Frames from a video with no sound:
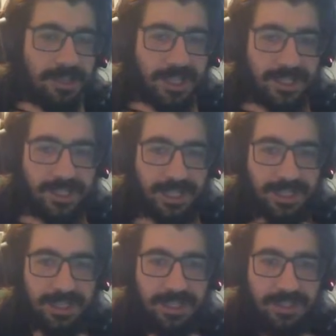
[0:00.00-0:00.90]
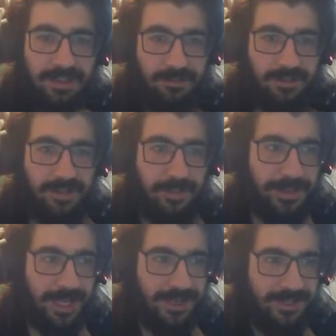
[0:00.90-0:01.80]
like a like a like roasted
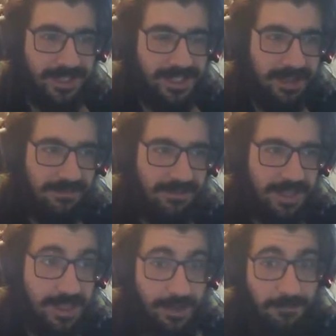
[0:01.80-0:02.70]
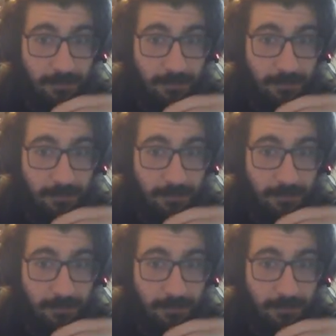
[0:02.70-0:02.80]
potatoes and stuff in the